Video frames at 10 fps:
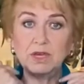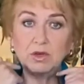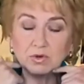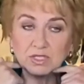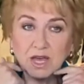
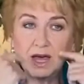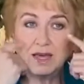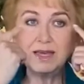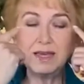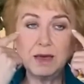your tongue
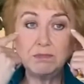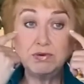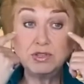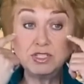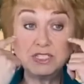can get
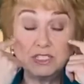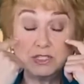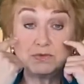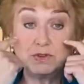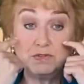pushed into the
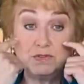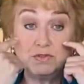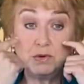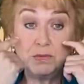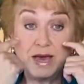roof of
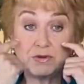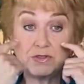your mouth.